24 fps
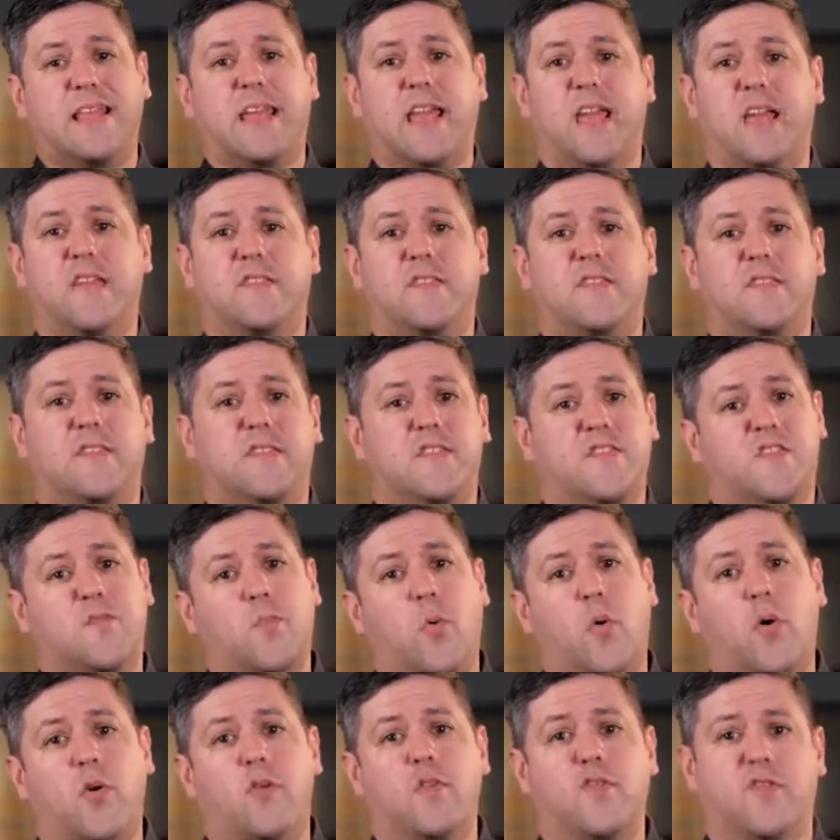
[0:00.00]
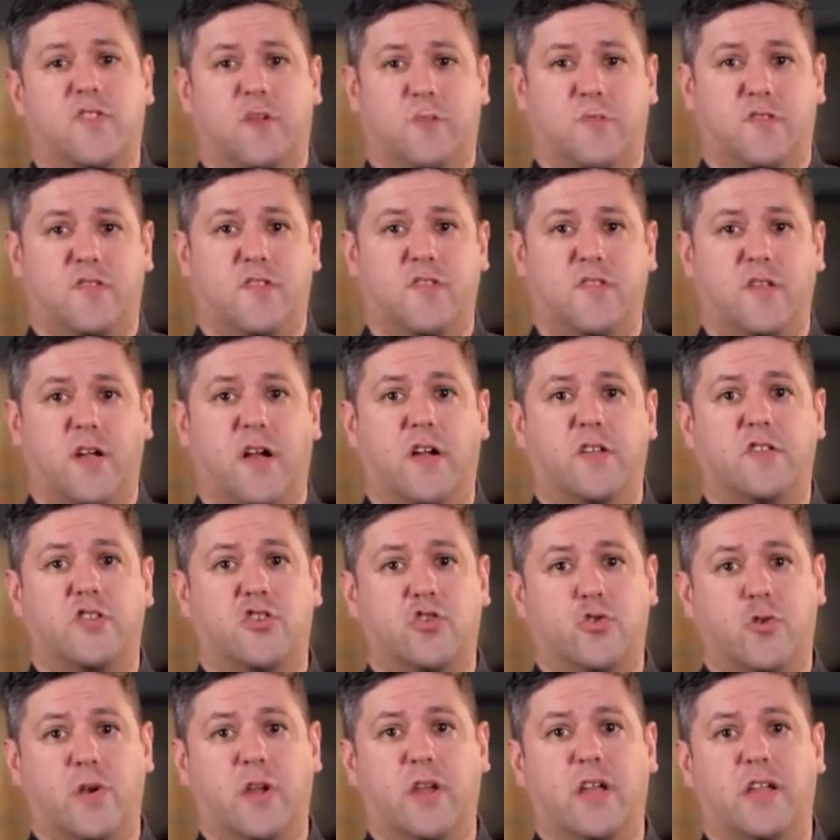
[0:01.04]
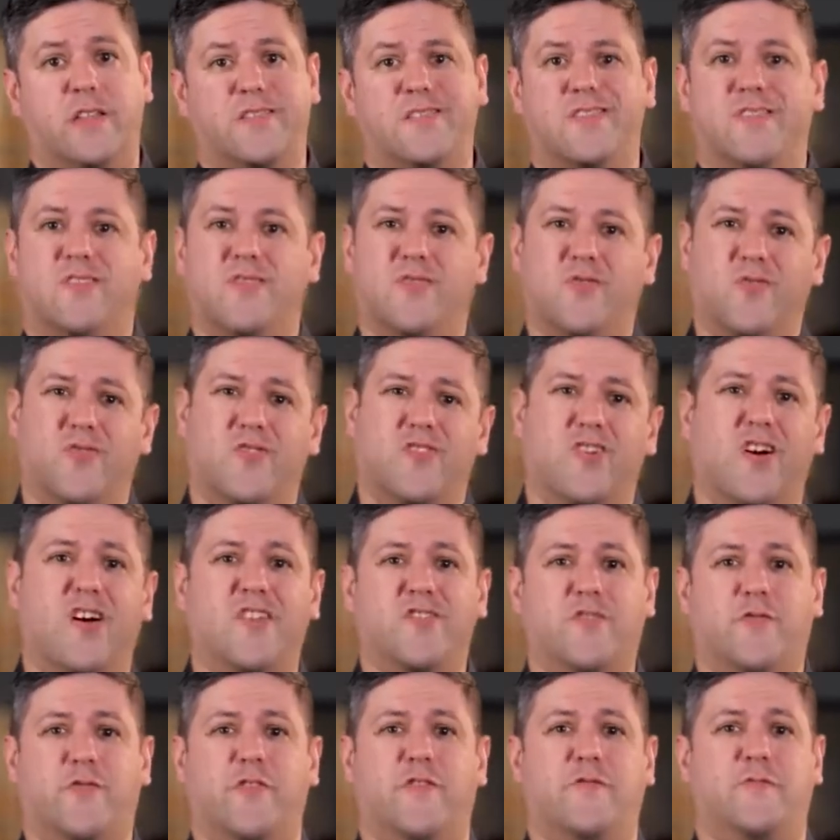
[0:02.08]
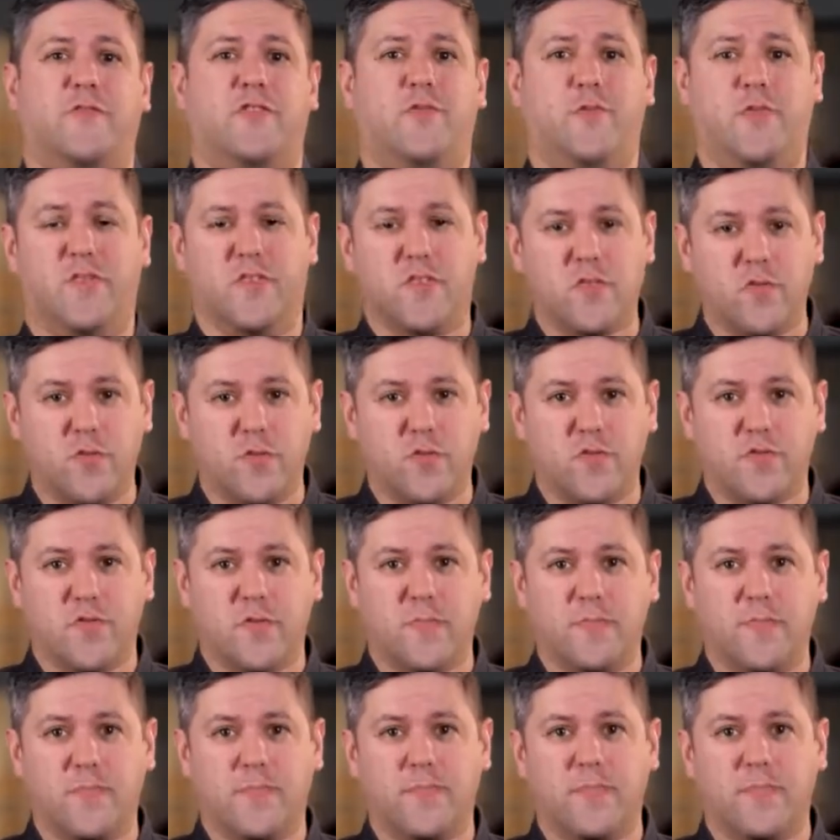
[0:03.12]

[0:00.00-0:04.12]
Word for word: cases can spoil someone's desire to train or cause a rift between schools.